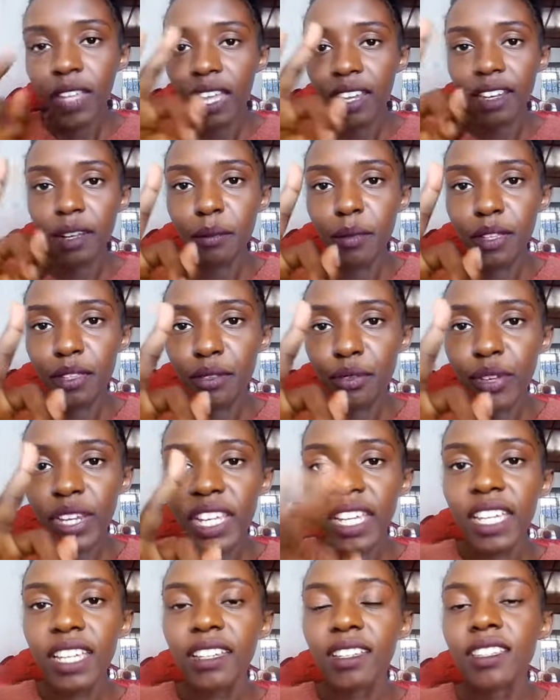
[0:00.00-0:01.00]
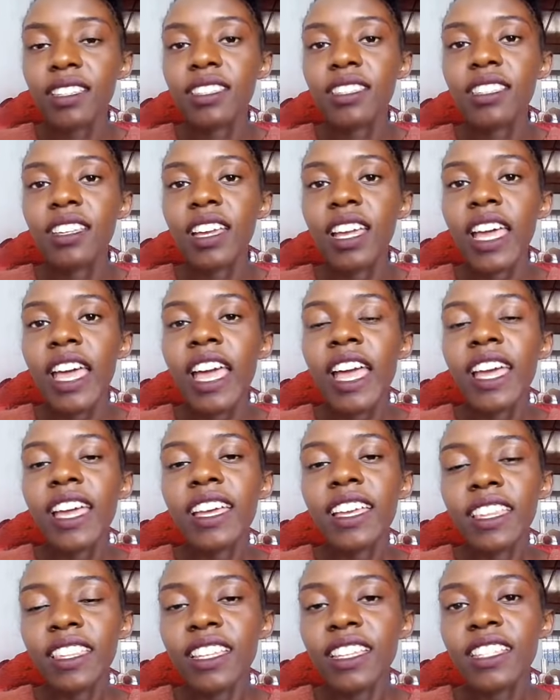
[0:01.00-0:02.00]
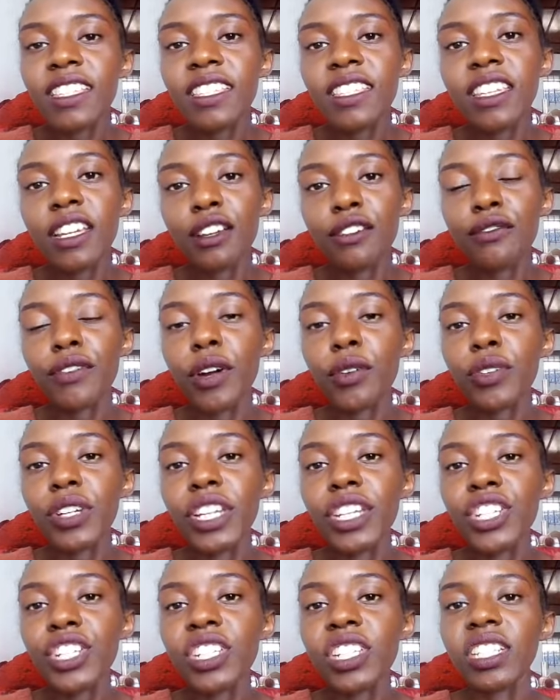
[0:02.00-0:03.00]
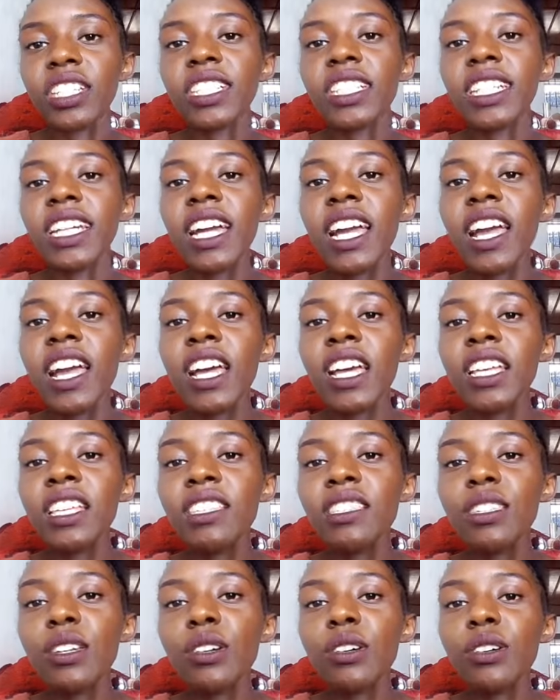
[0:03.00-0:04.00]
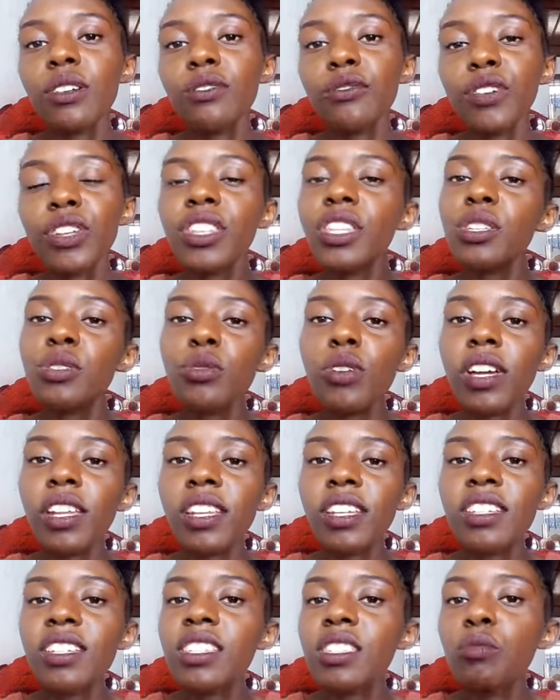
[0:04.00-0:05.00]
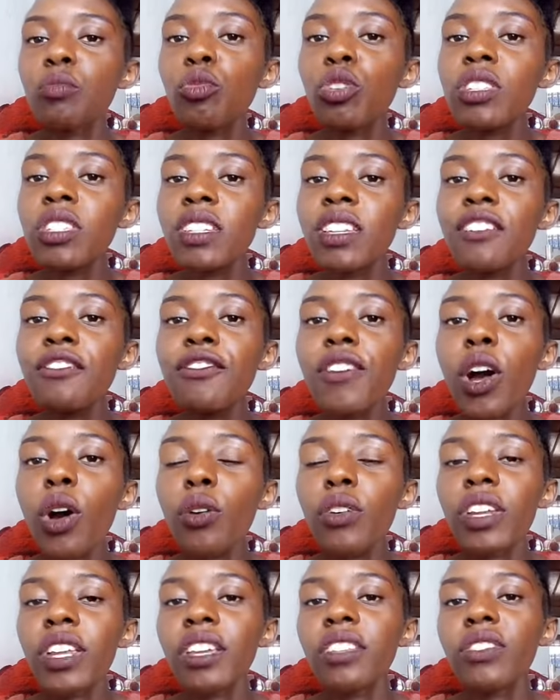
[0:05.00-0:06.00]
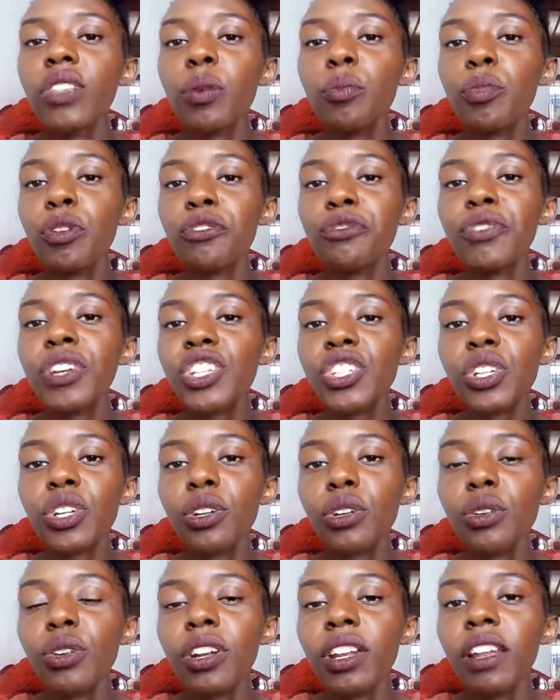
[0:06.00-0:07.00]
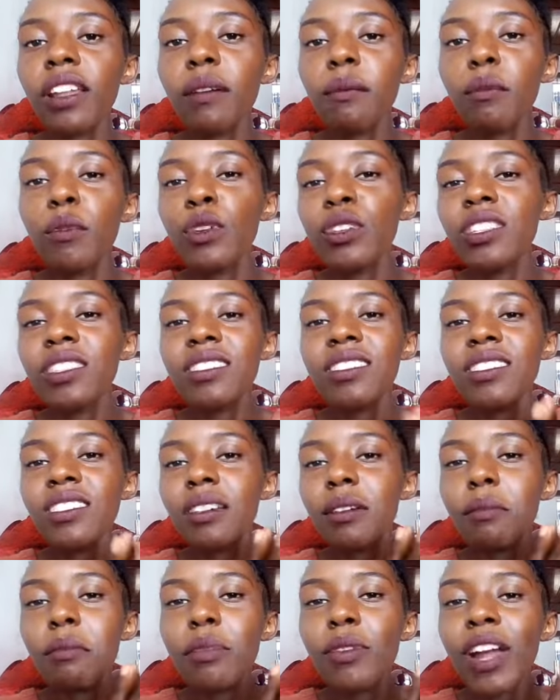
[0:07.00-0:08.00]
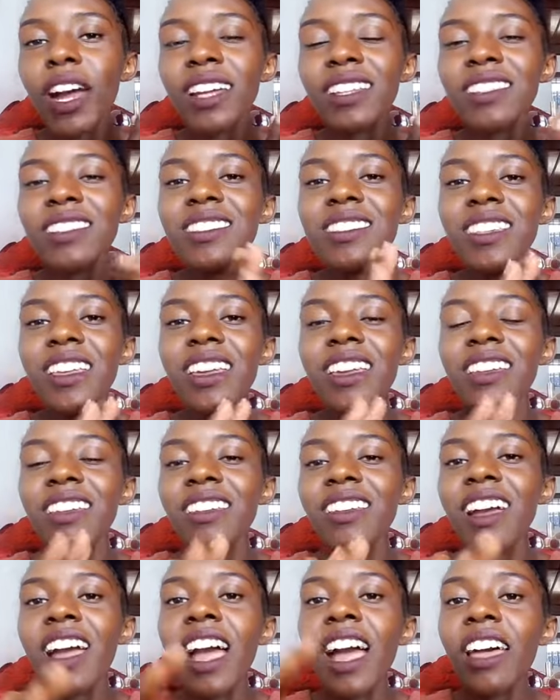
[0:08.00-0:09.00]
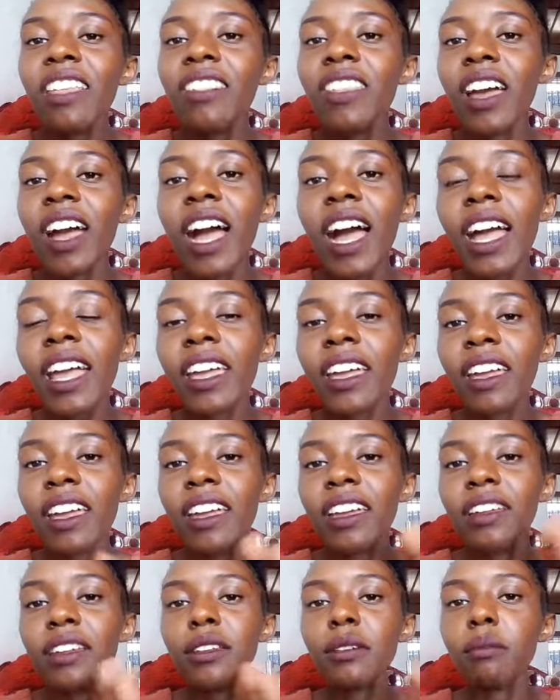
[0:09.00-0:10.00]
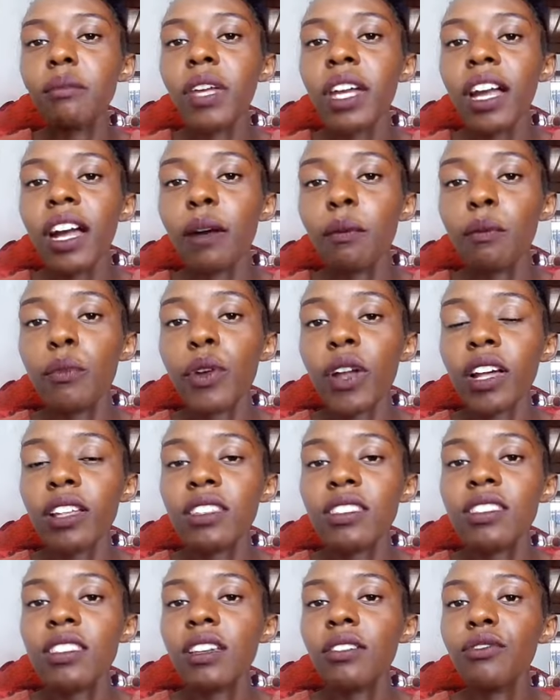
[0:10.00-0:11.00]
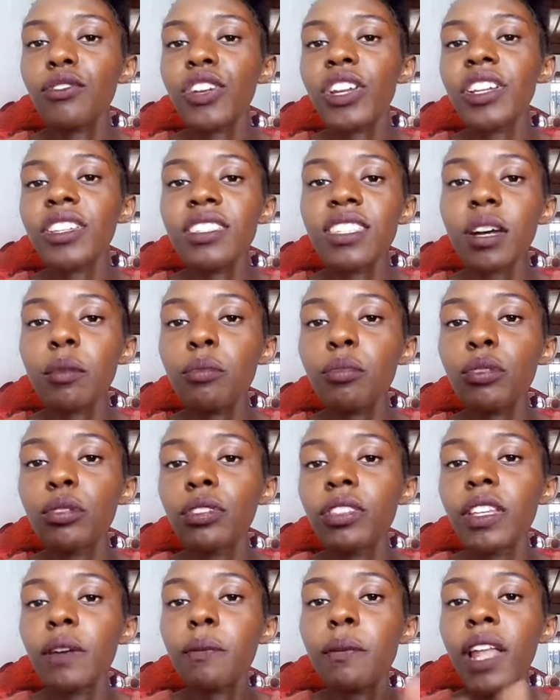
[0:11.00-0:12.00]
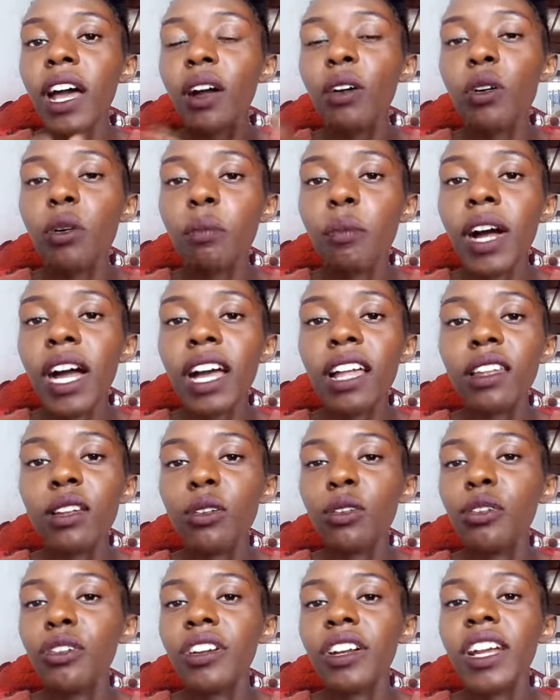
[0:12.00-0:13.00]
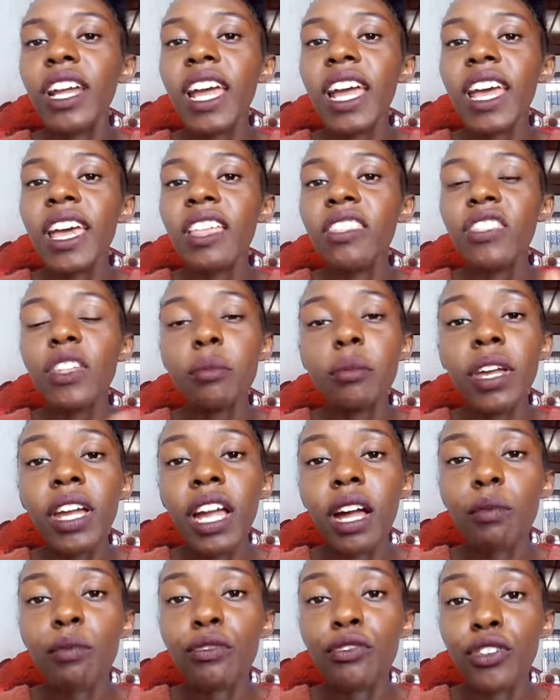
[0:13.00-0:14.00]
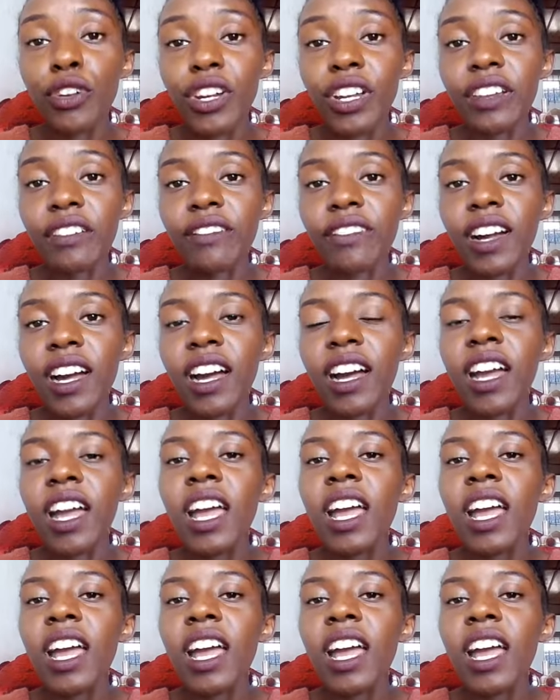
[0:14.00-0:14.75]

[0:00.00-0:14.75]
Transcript: Number 3 is the stick foundation. So for this one, it is mostly found in the professional most brands and the high-end makeup brands, for example the Black Opal or the Makeup Forever.